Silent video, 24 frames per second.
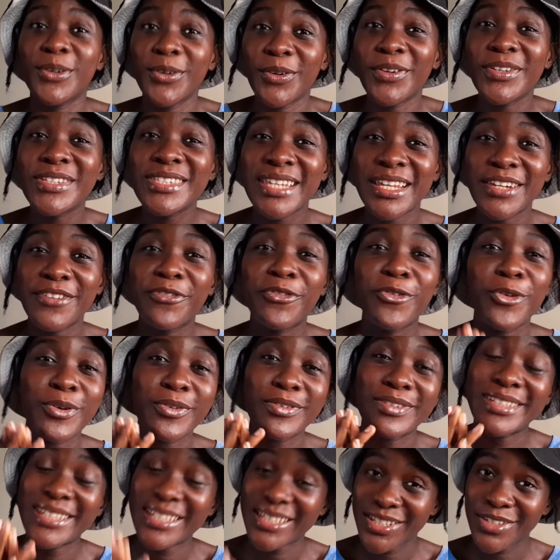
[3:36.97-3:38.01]
all set for
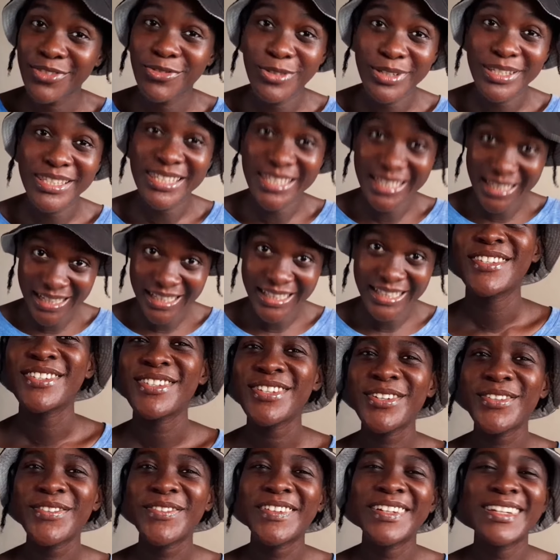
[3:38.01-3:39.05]
this routine.
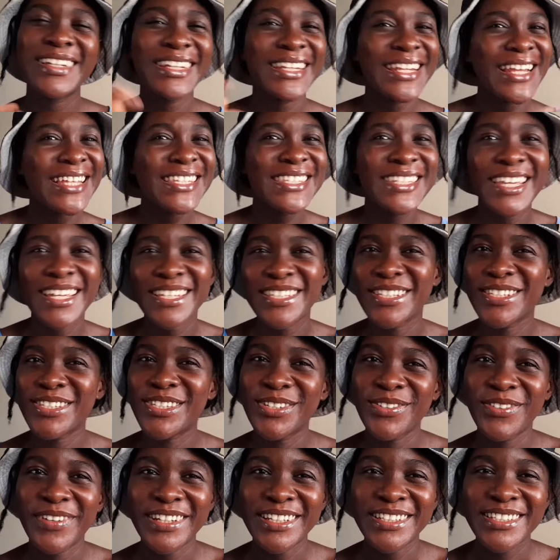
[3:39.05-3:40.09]
So let's get
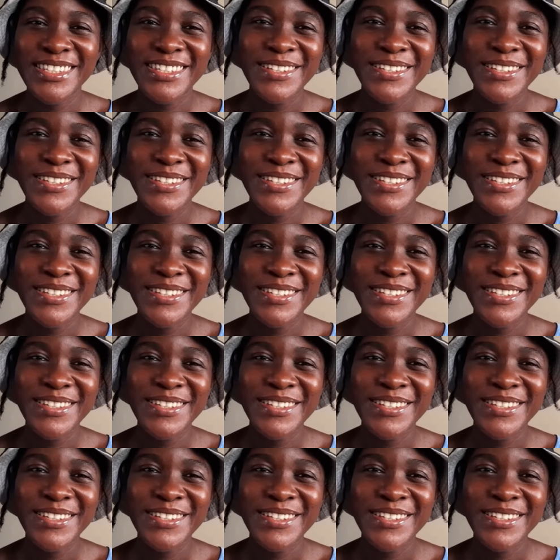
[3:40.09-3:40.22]
into it.